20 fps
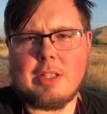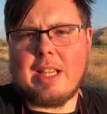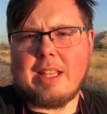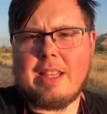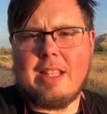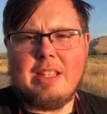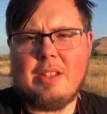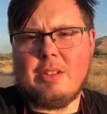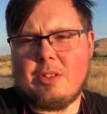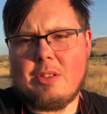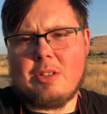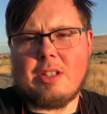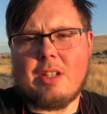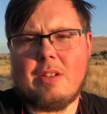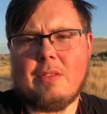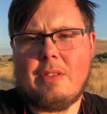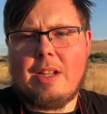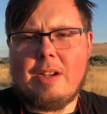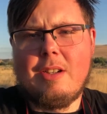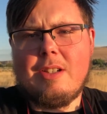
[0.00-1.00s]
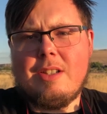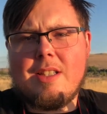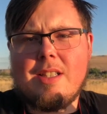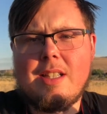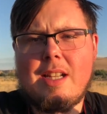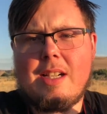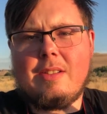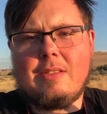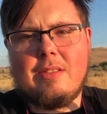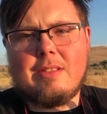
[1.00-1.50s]
I think those are sunflowers.
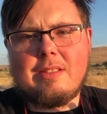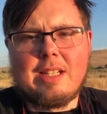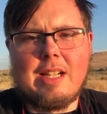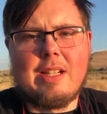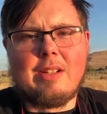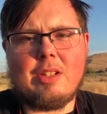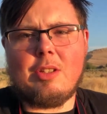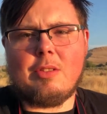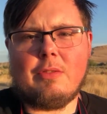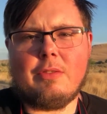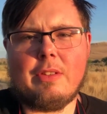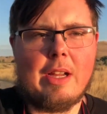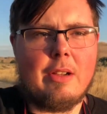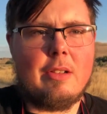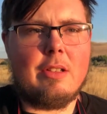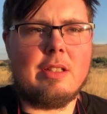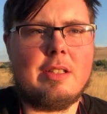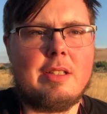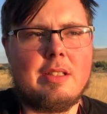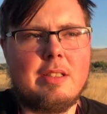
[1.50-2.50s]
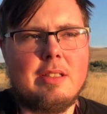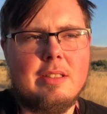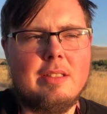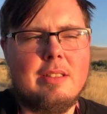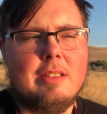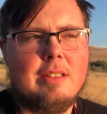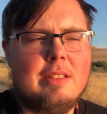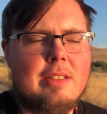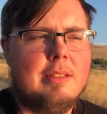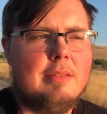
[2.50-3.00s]
I don't know flowers.
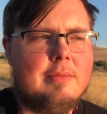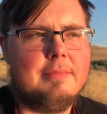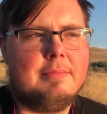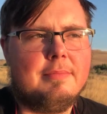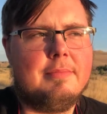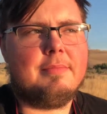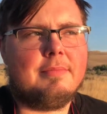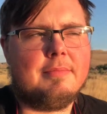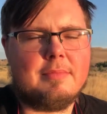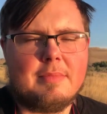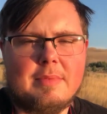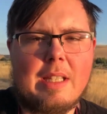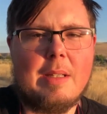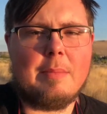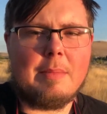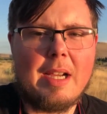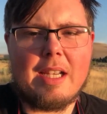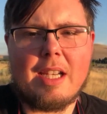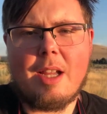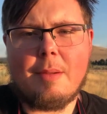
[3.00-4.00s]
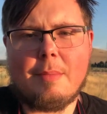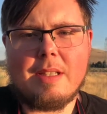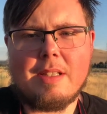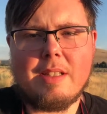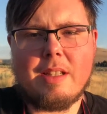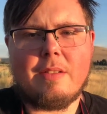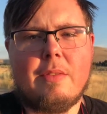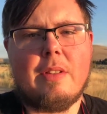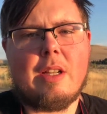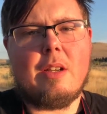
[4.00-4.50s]
They might not be
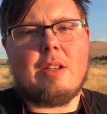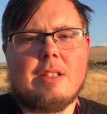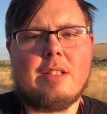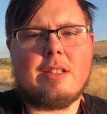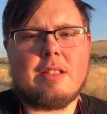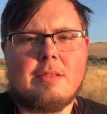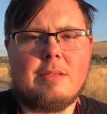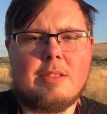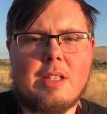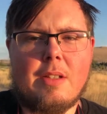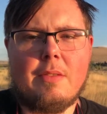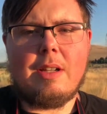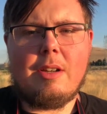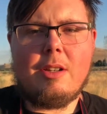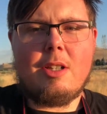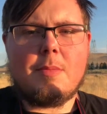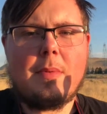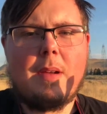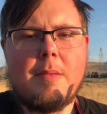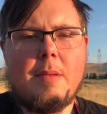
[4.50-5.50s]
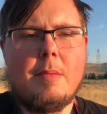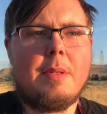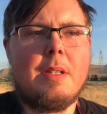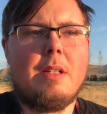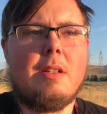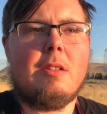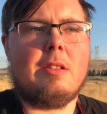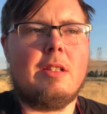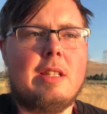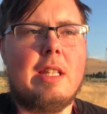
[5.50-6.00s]
sunflowers. Sunflowers might be
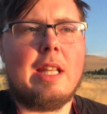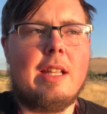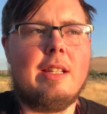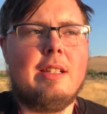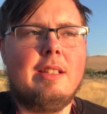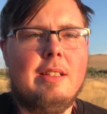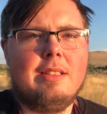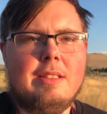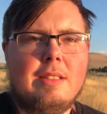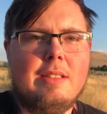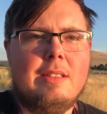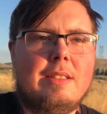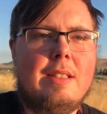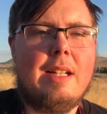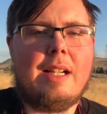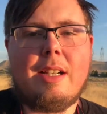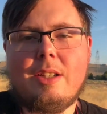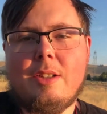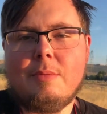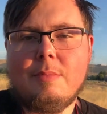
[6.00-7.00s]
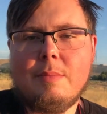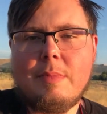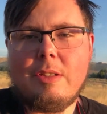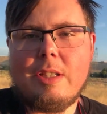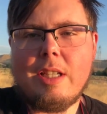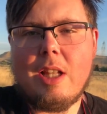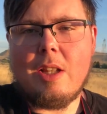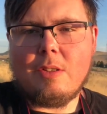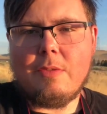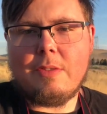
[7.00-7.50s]
bigger than that. I don't know. They're
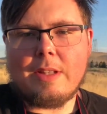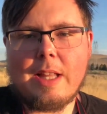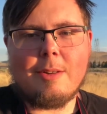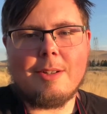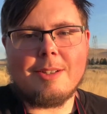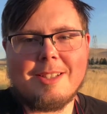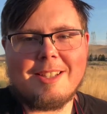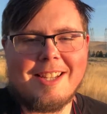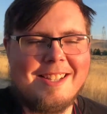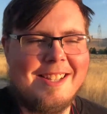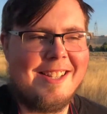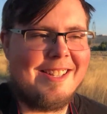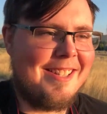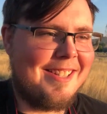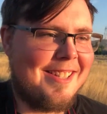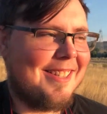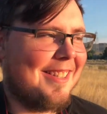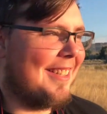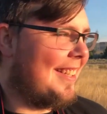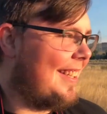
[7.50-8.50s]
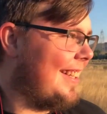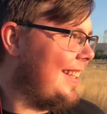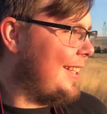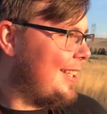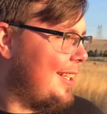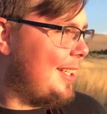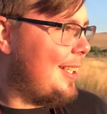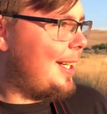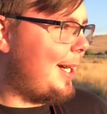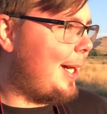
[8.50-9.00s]
yellow flowers.
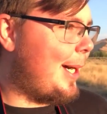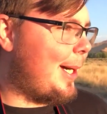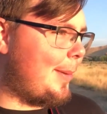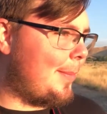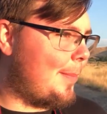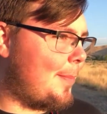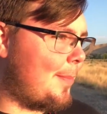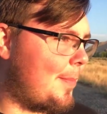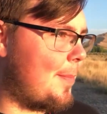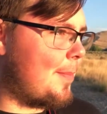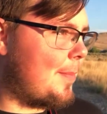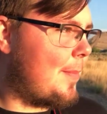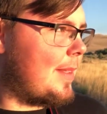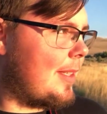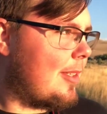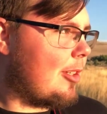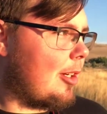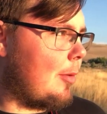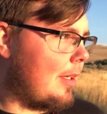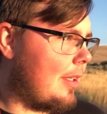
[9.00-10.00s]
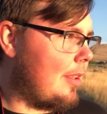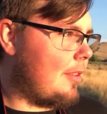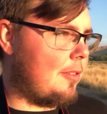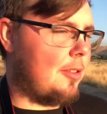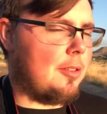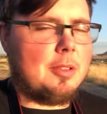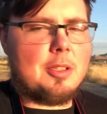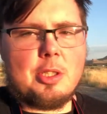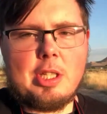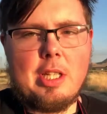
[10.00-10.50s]
So I went
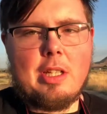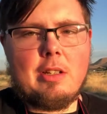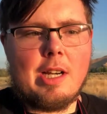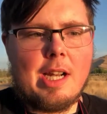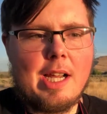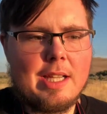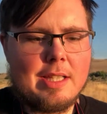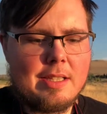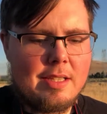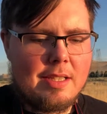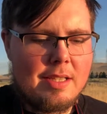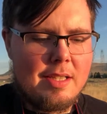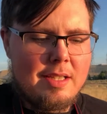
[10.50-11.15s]
through the cheatgrass.